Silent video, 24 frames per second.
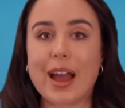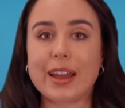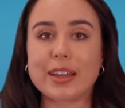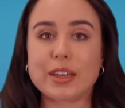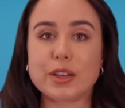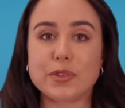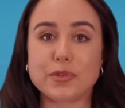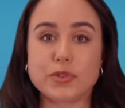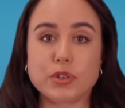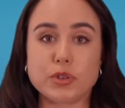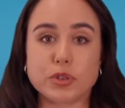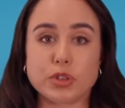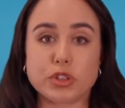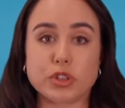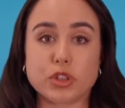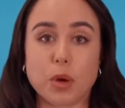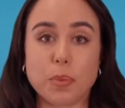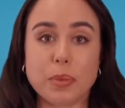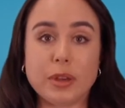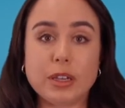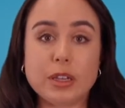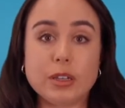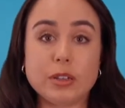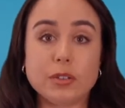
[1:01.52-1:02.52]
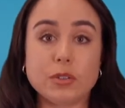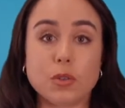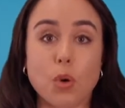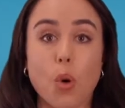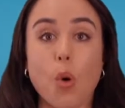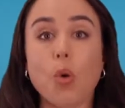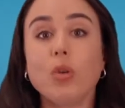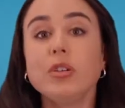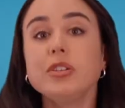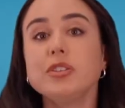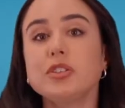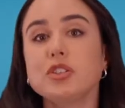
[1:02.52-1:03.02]
if you're shopping
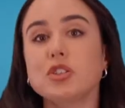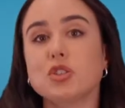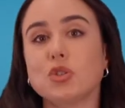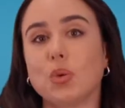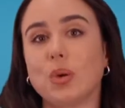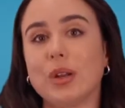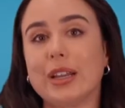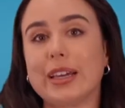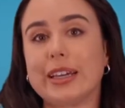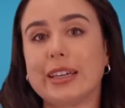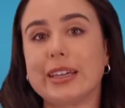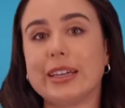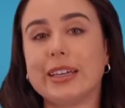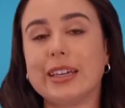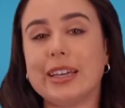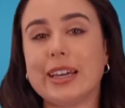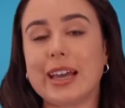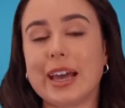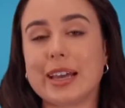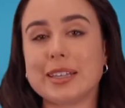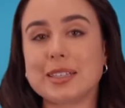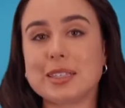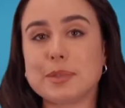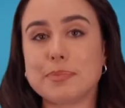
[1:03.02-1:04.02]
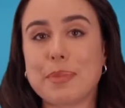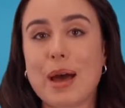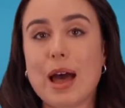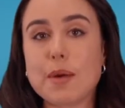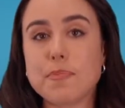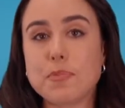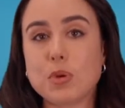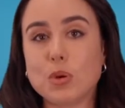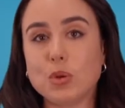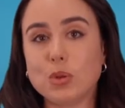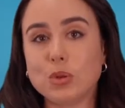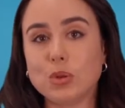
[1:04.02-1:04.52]
or installing a spa
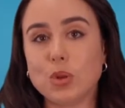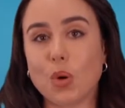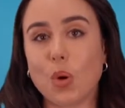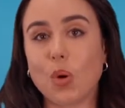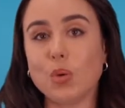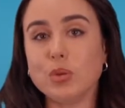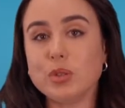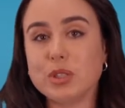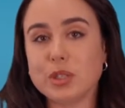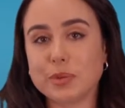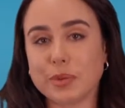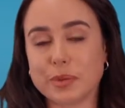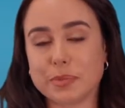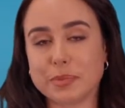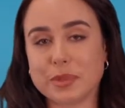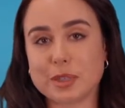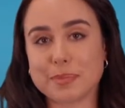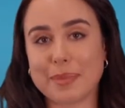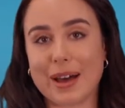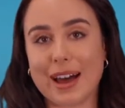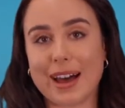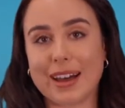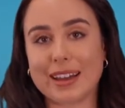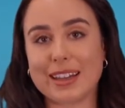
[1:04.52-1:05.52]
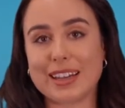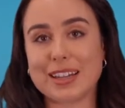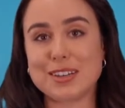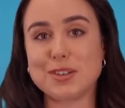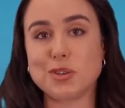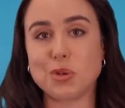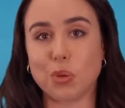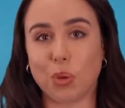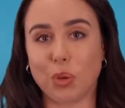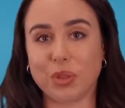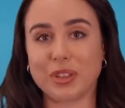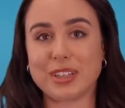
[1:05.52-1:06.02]
pool or swim spa in
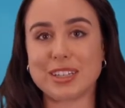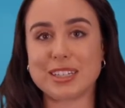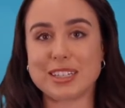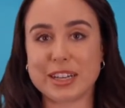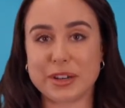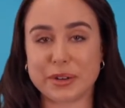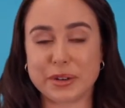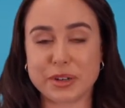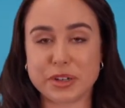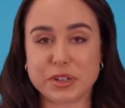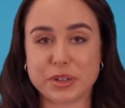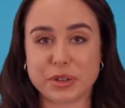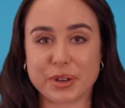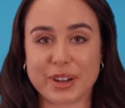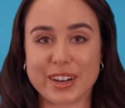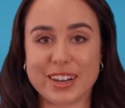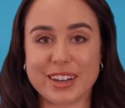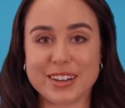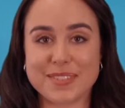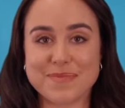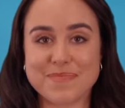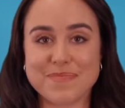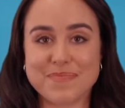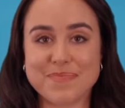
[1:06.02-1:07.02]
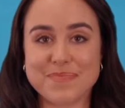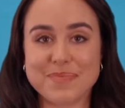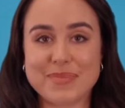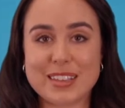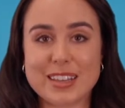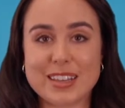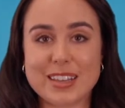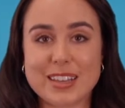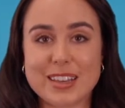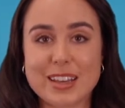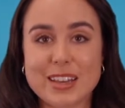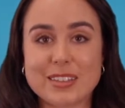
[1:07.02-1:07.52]
Northern Territory.
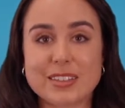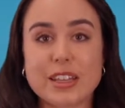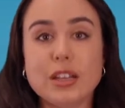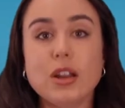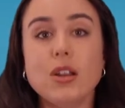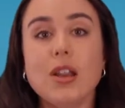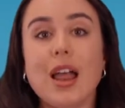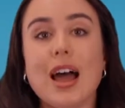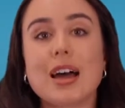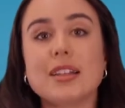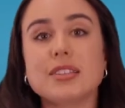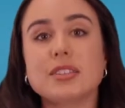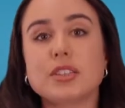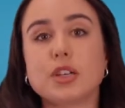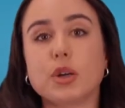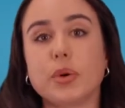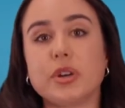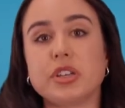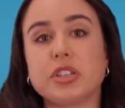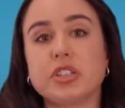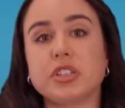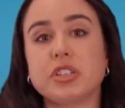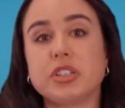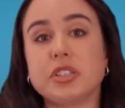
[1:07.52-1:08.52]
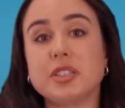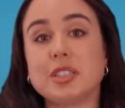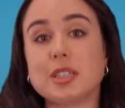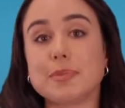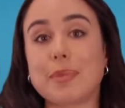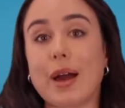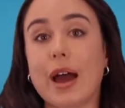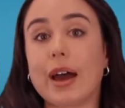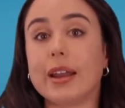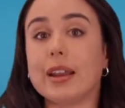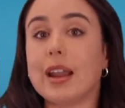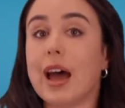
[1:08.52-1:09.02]
Then I'll answer questions
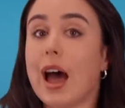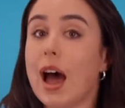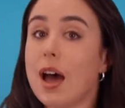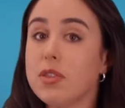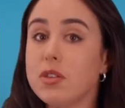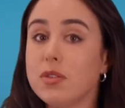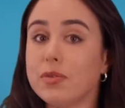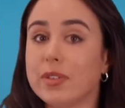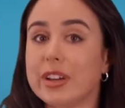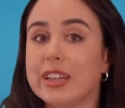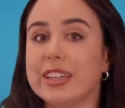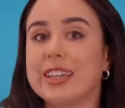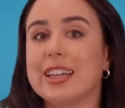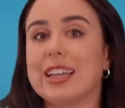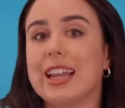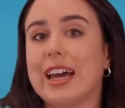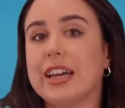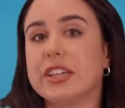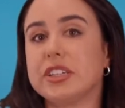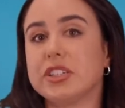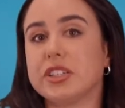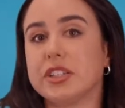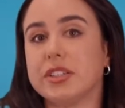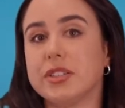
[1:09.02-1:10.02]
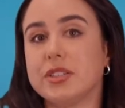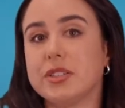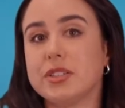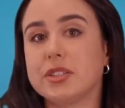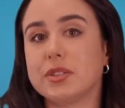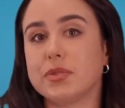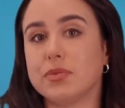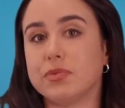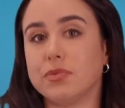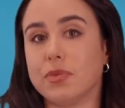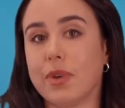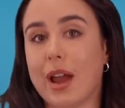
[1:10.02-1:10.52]
about other regulations
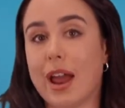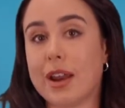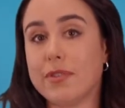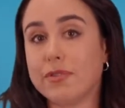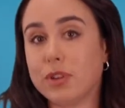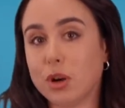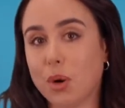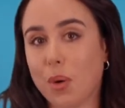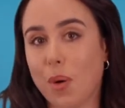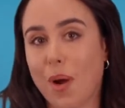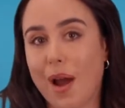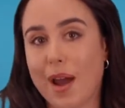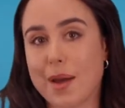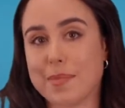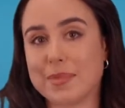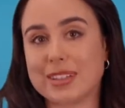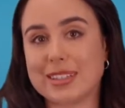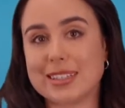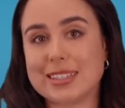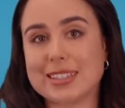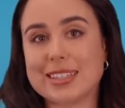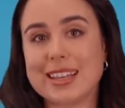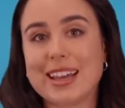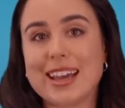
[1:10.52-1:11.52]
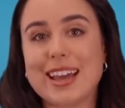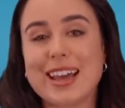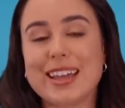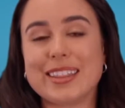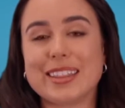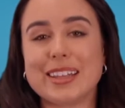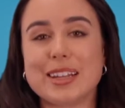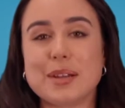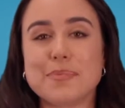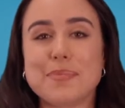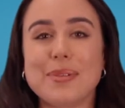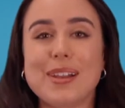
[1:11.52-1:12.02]
and requirements
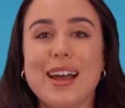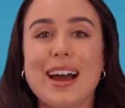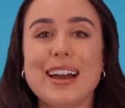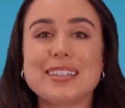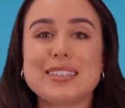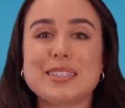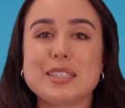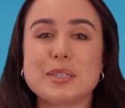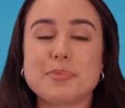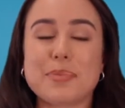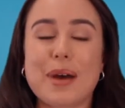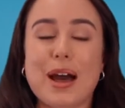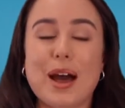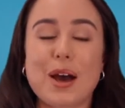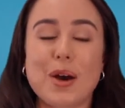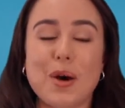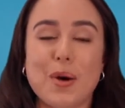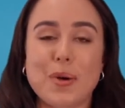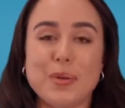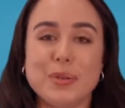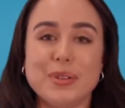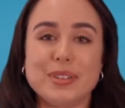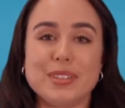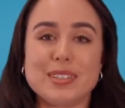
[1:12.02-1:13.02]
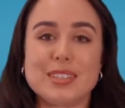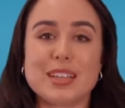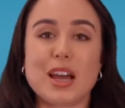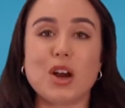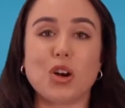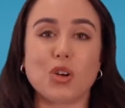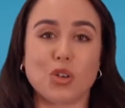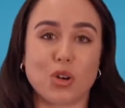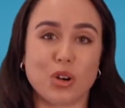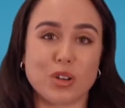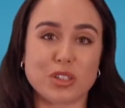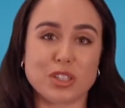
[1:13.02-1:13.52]
that apply to spa owners
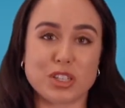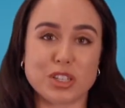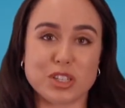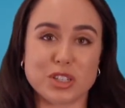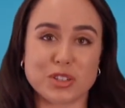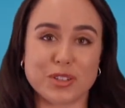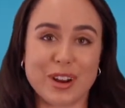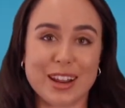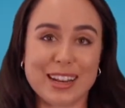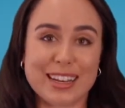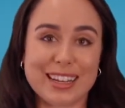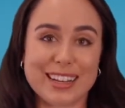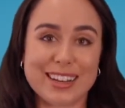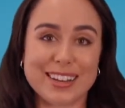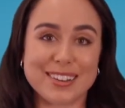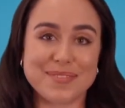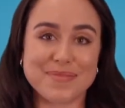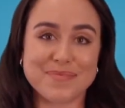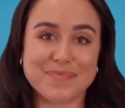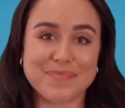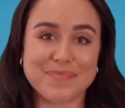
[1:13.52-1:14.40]
across Australia.